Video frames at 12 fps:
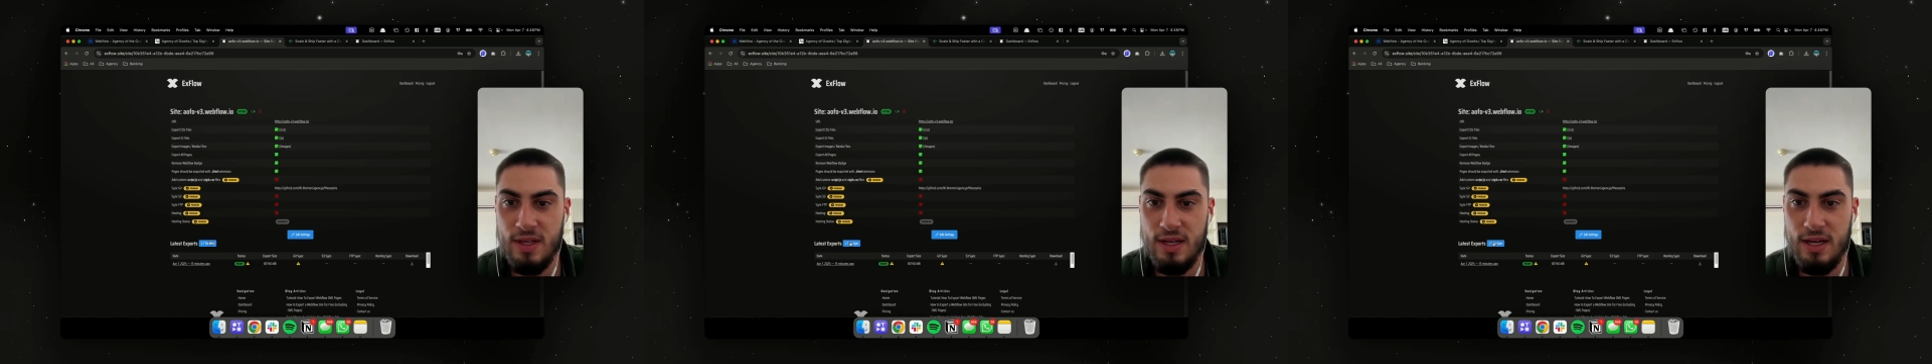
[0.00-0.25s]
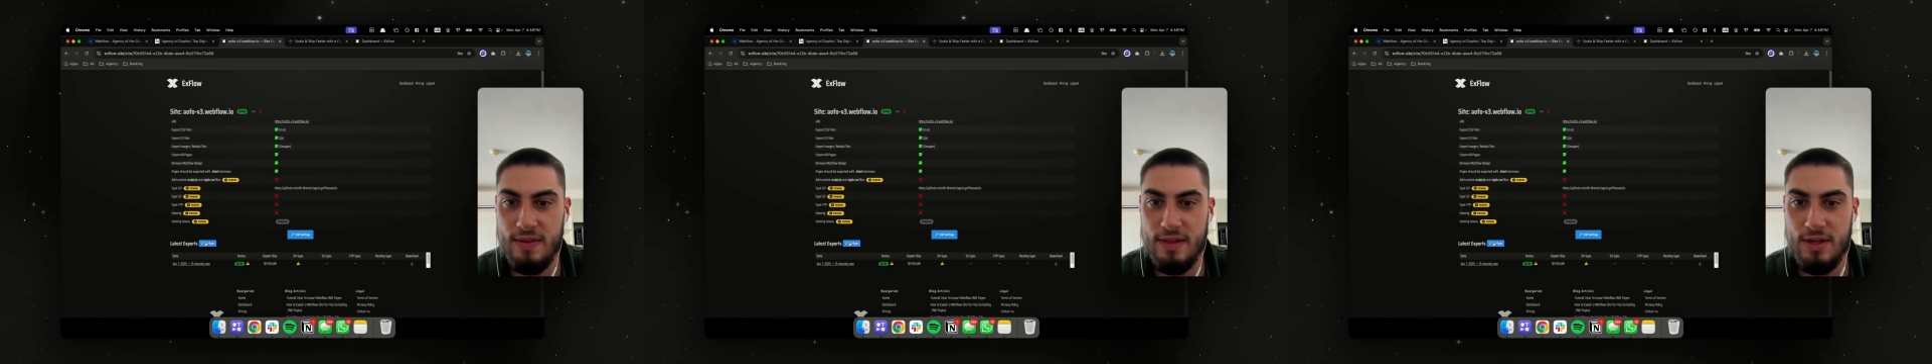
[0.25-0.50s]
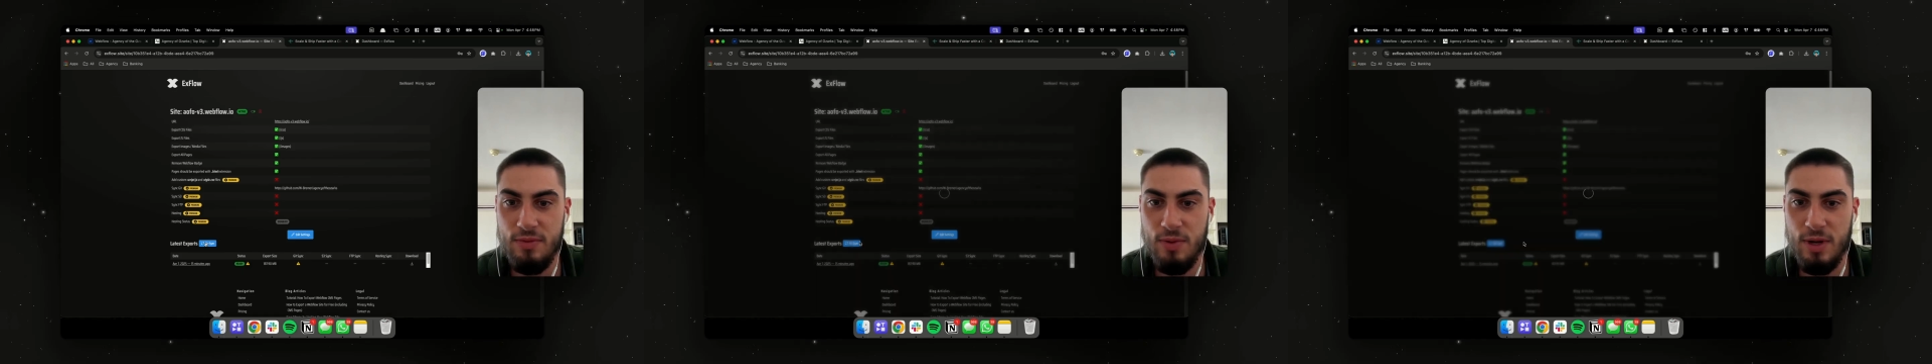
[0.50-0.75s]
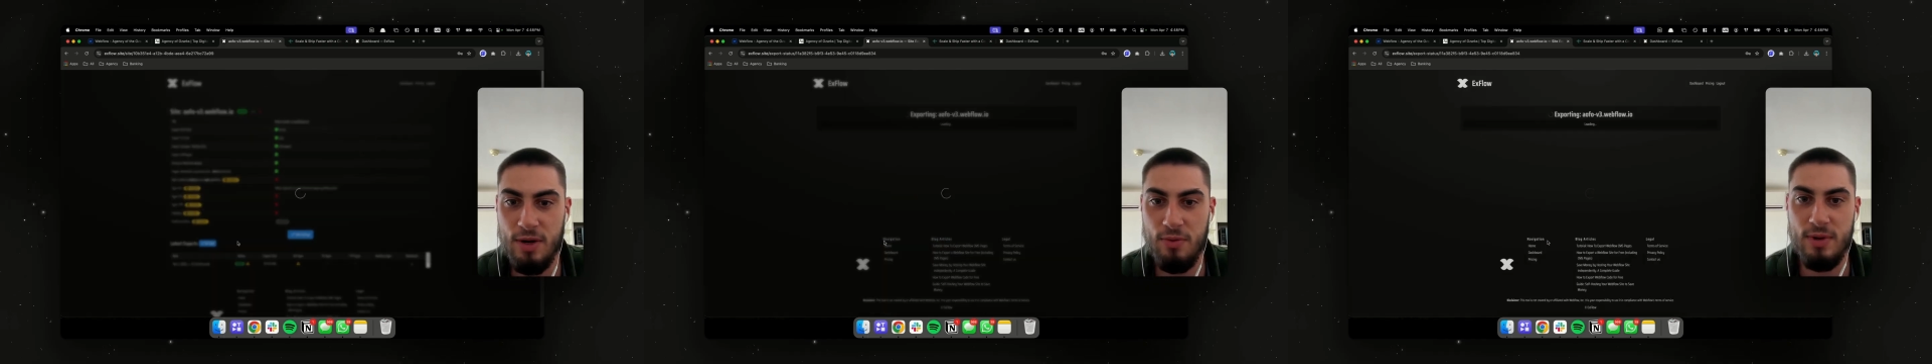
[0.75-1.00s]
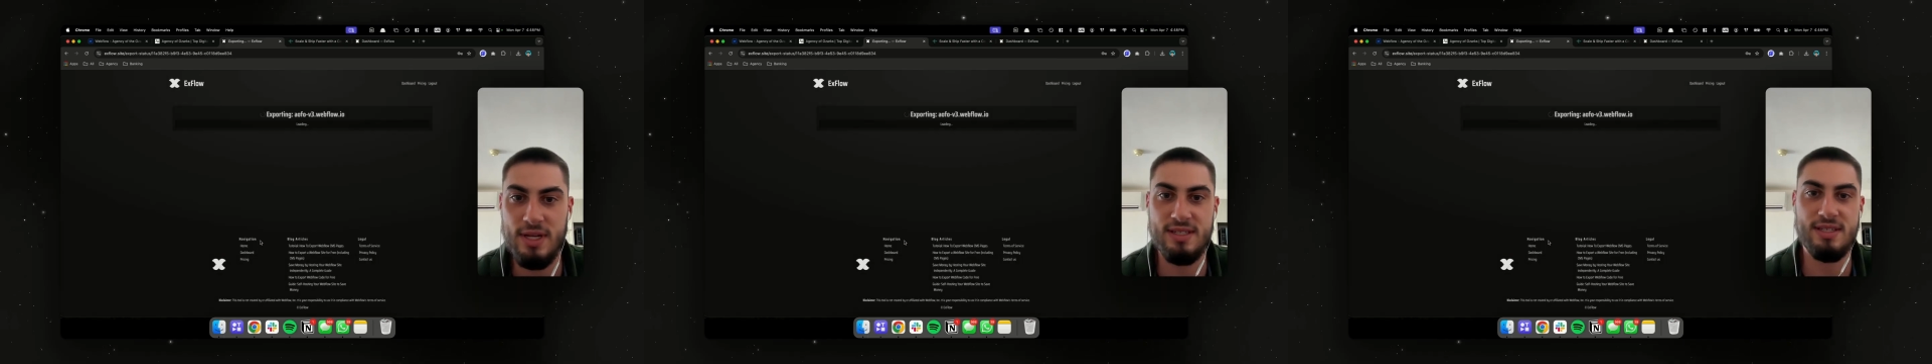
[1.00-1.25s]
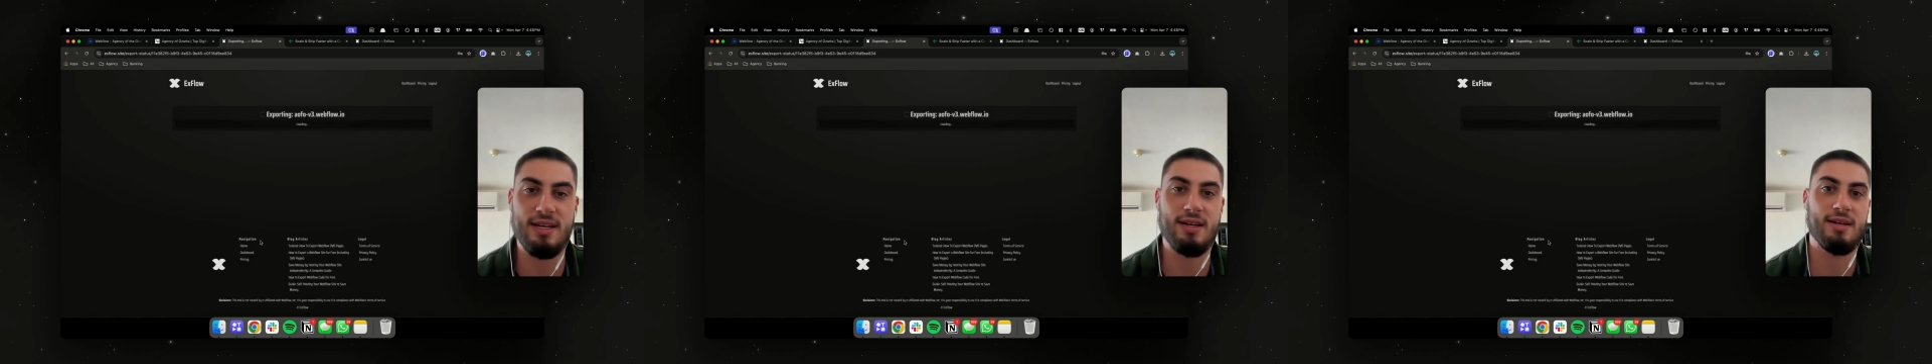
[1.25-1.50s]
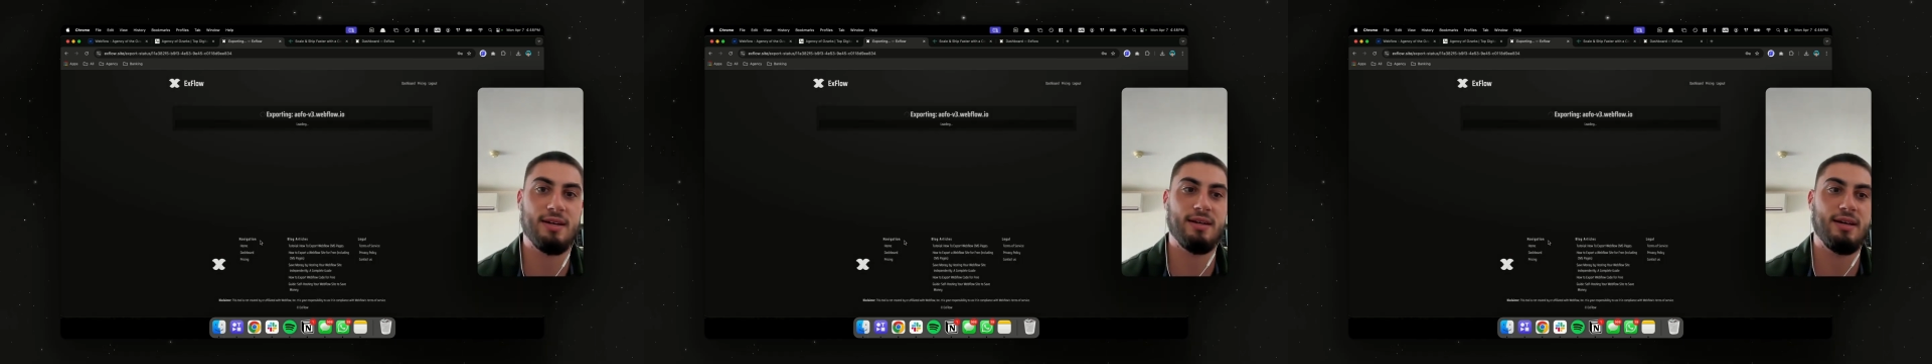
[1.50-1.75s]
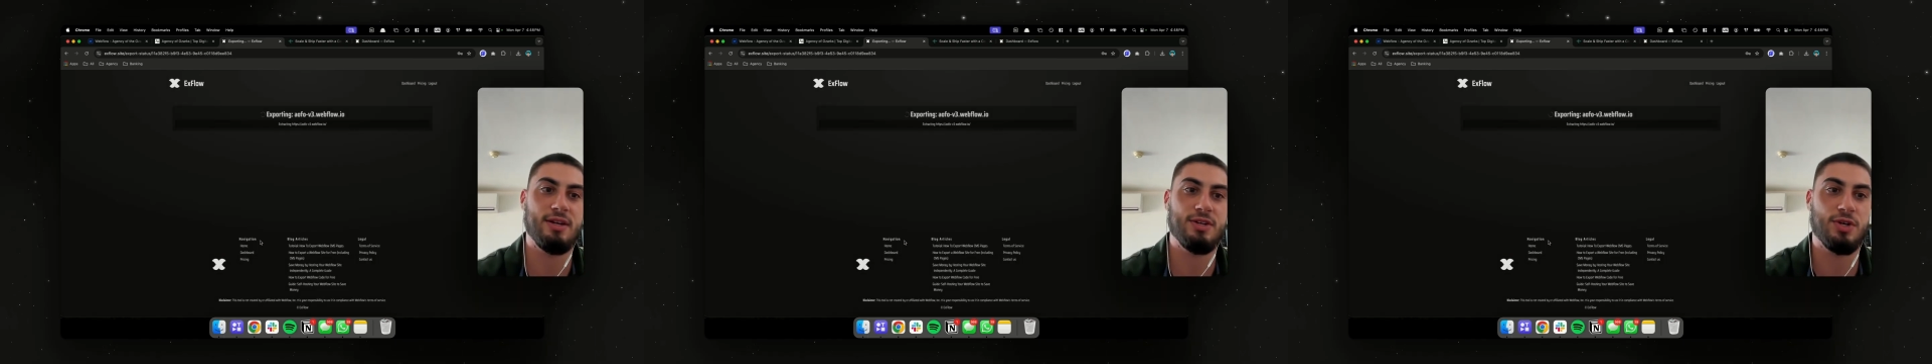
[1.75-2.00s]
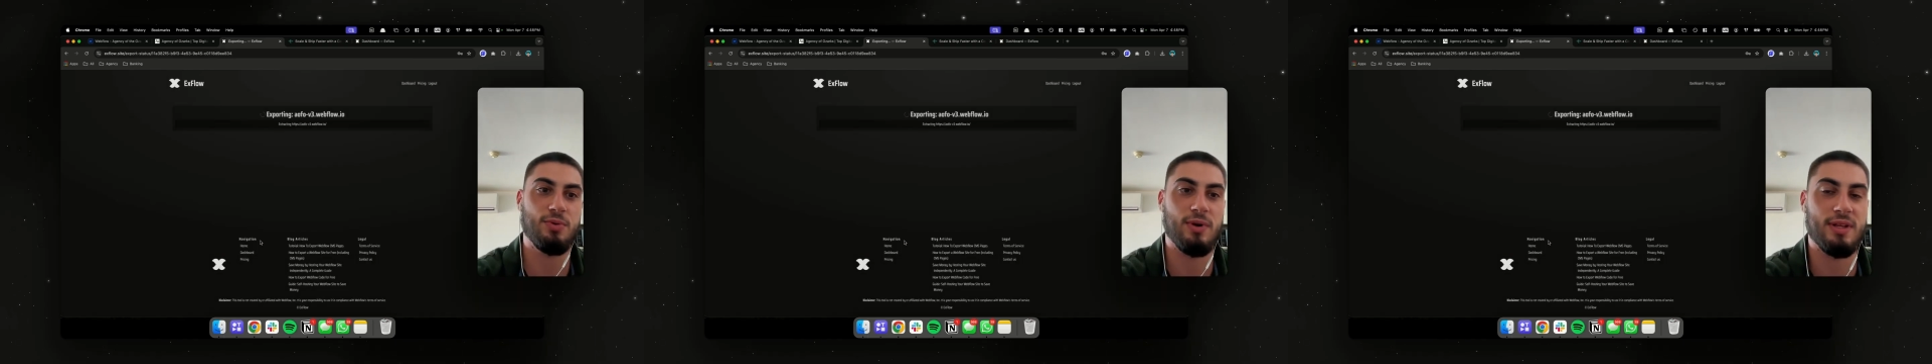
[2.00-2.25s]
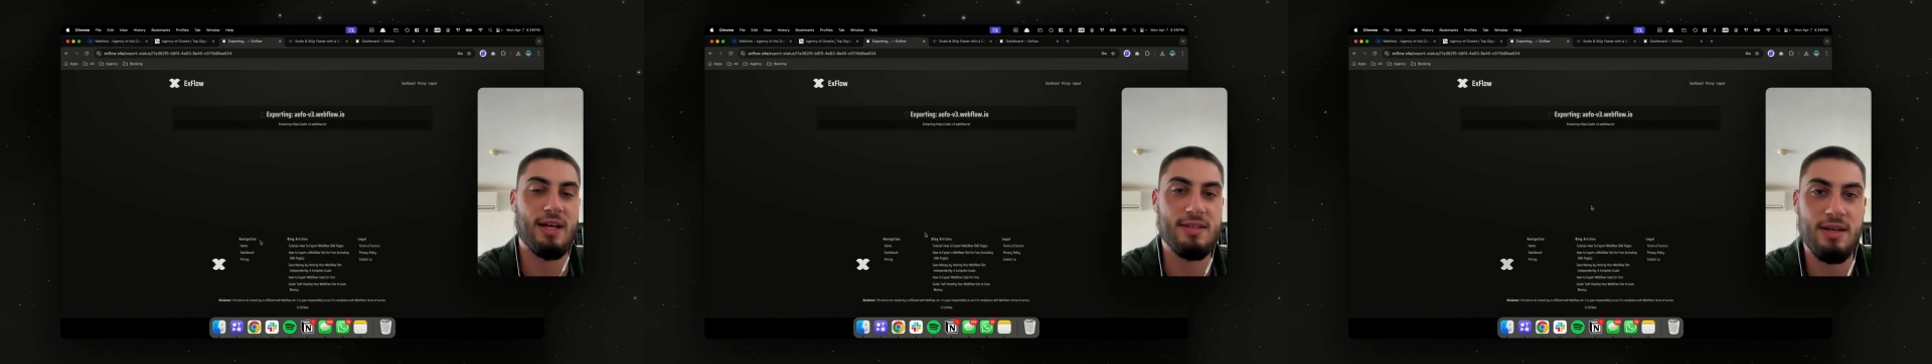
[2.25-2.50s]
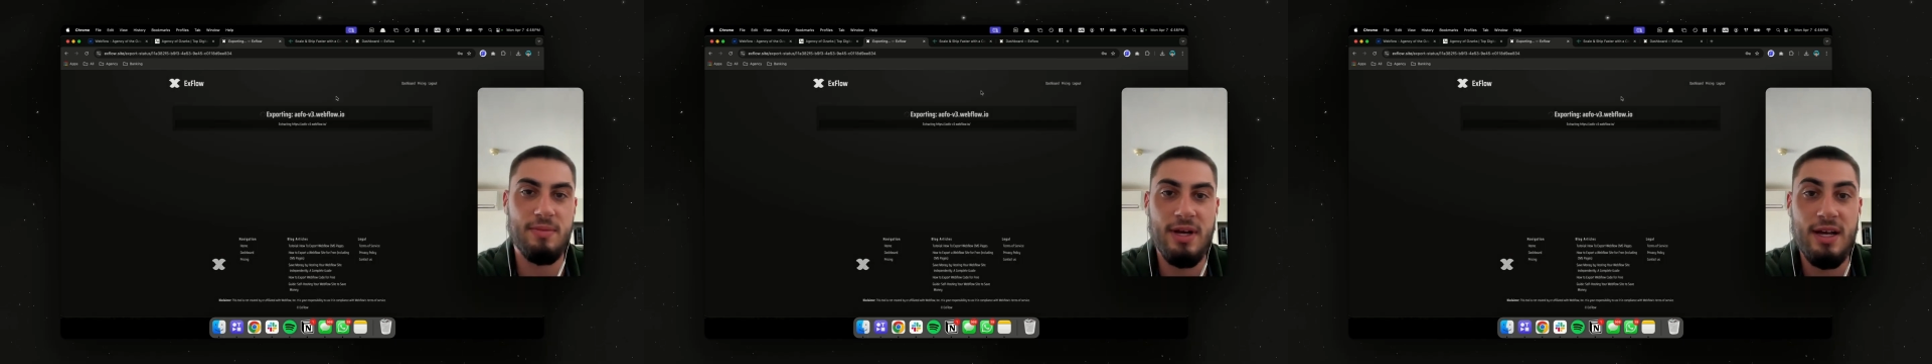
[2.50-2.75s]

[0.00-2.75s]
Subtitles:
And then we're going to resync, and it should work that time.